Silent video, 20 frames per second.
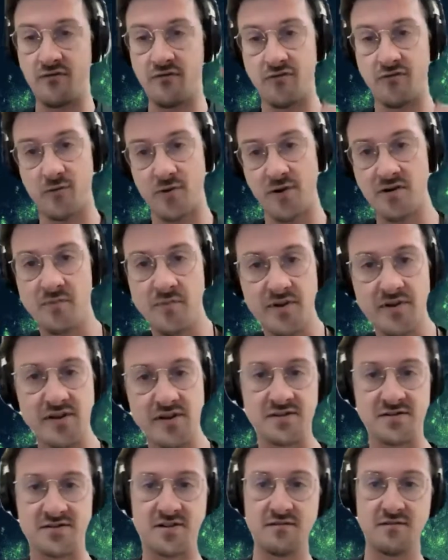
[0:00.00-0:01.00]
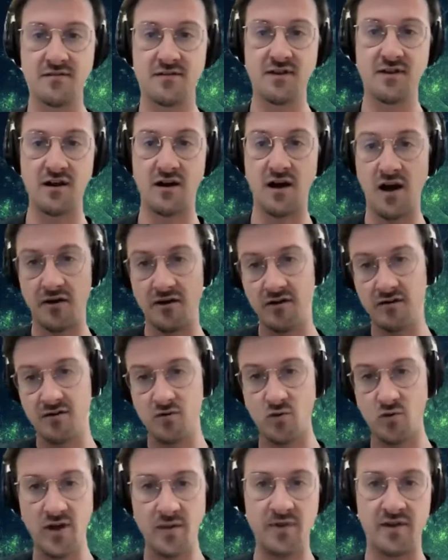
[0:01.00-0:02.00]
300 million,
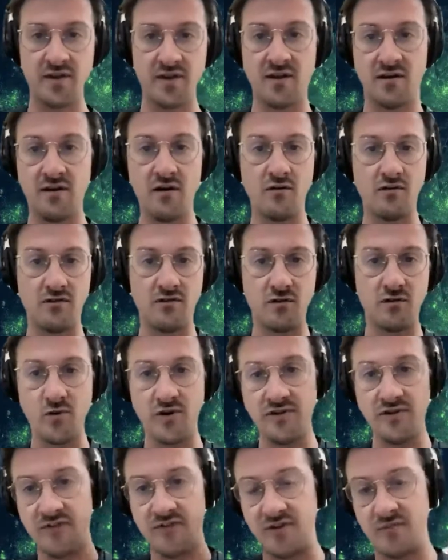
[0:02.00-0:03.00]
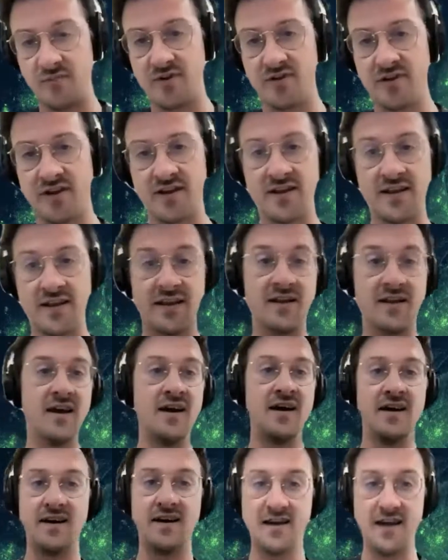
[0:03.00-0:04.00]
120 million, 250 million. Like
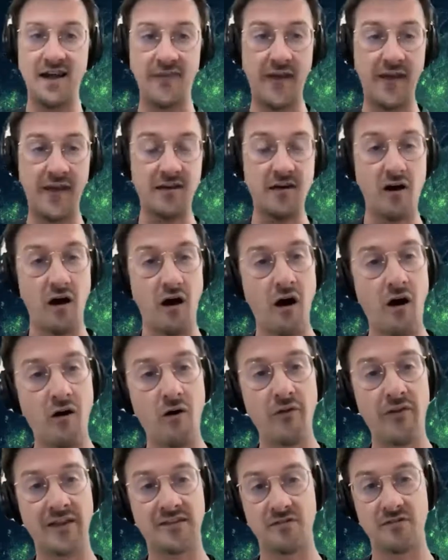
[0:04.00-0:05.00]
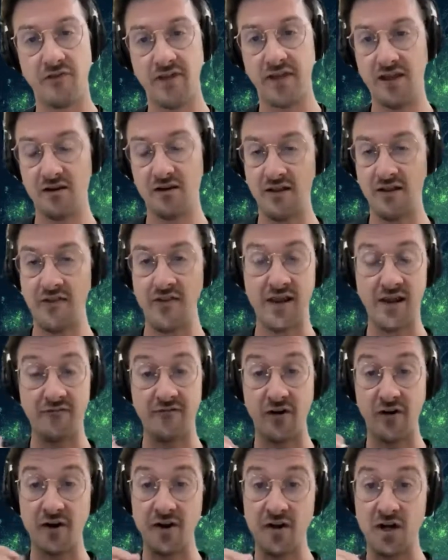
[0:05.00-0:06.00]
that's all they hear. And they get
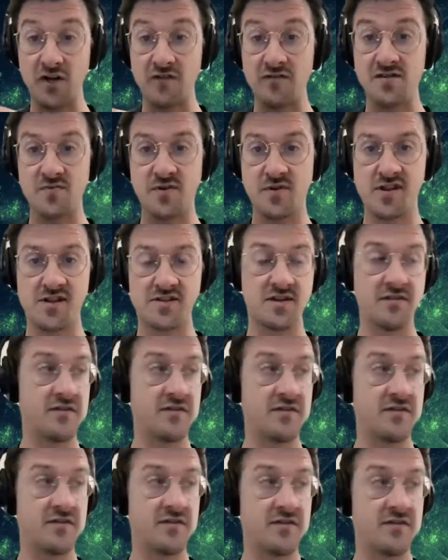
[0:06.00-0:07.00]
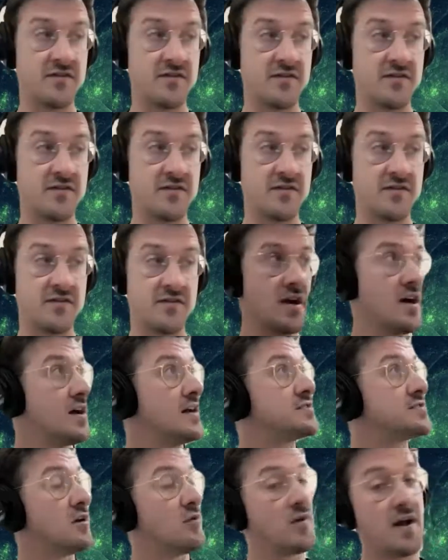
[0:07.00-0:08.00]
very nervous about that stuff.
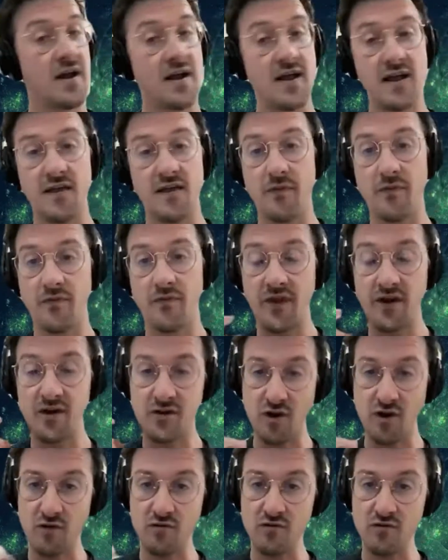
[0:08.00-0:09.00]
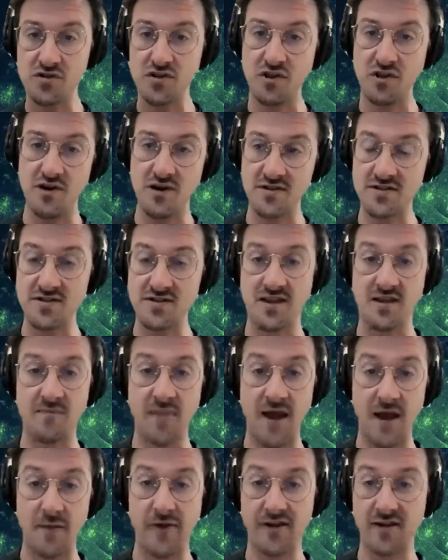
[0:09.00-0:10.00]
And so the Doge launch, in my
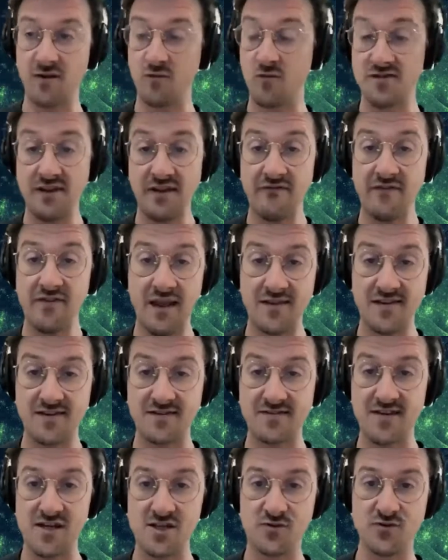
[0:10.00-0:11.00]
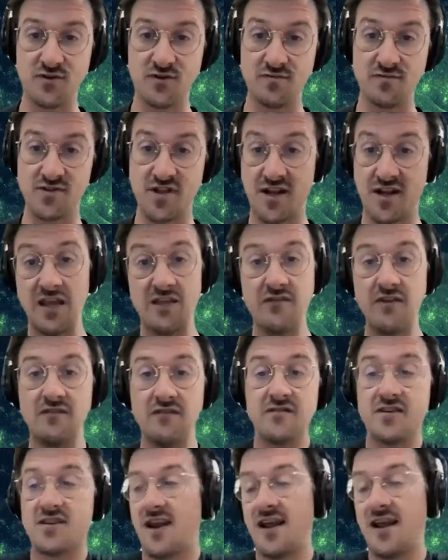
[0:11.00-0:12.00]
opinion, wasn't even that successful. Even
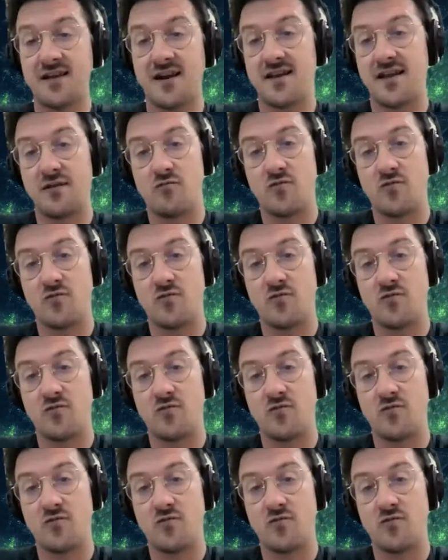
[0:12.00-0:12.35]
today, it's got like